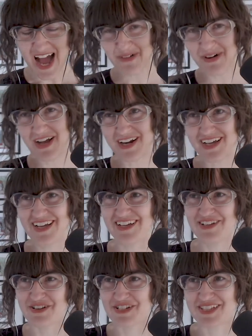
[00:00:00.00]
I want
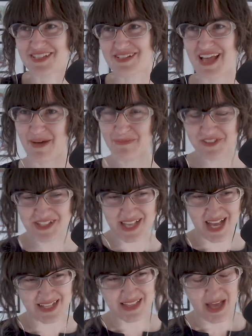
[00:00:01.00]
to just
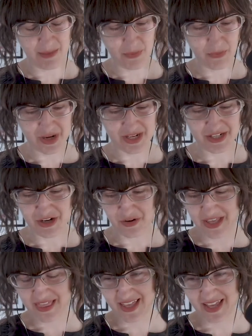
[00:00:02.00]
emphasize that point. You know,
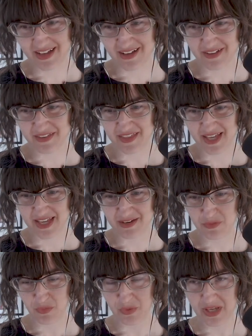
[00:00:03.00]
I think that
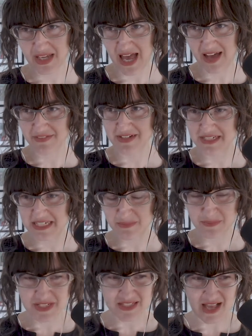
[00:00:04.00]
we have a
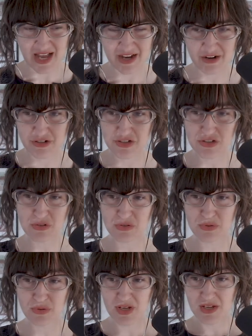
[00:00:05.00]
deep desire
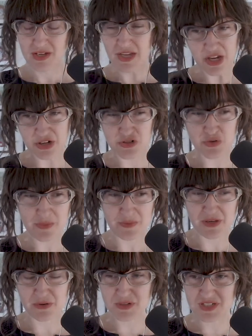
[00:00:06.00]
to
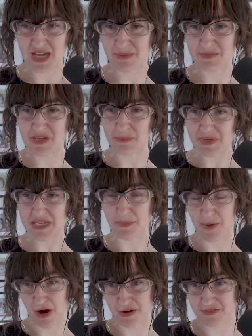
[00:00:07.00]
contribute, um, to be a
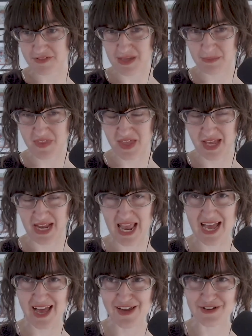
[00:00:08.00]
part of something.
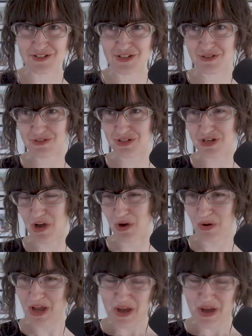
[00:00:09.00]
And, you know,